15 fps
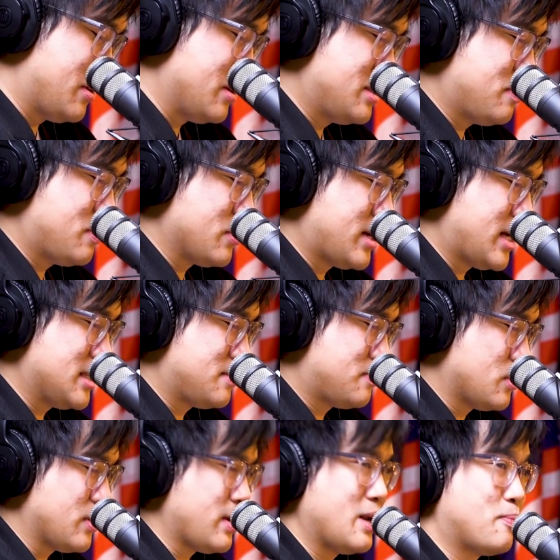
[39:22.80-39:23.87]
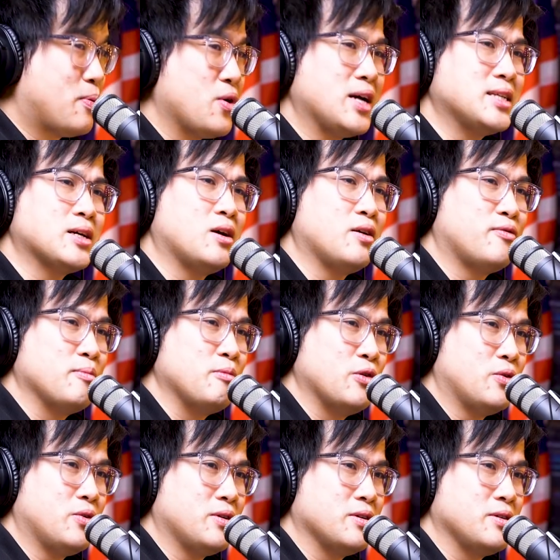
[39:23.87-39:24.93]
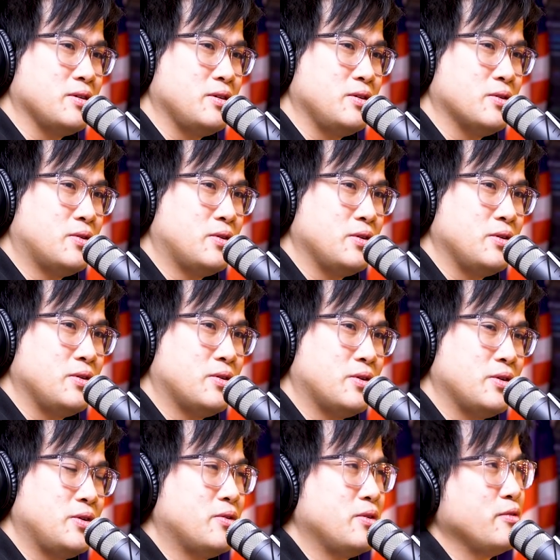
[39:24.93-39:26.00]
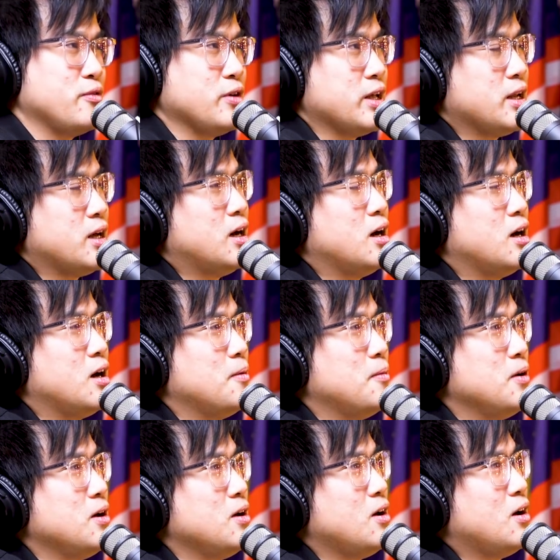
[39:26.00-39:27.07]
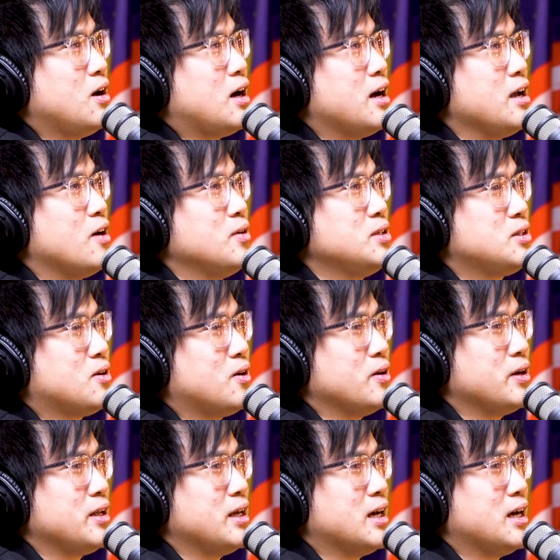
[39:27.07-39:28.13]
Is it Pro Cats? Pro Cats I got it from your event. Ayo, what's it called already?